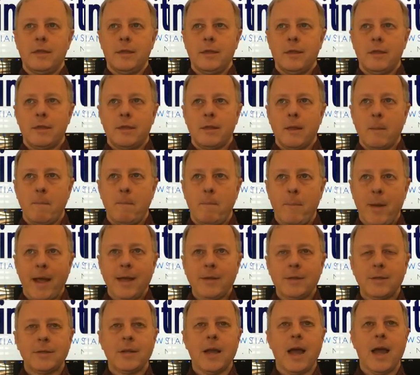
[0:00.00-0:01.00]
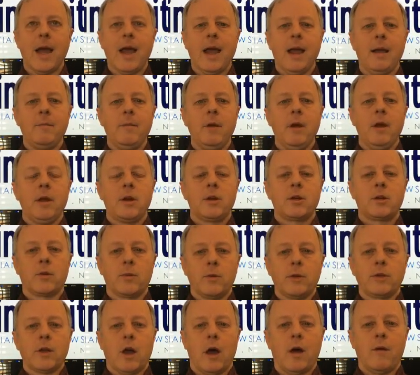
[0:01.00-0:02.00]
the best time to
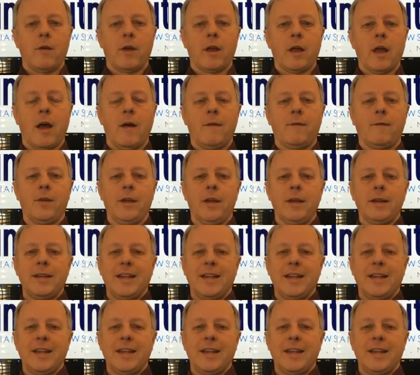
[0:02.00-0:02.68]
resolve a conflict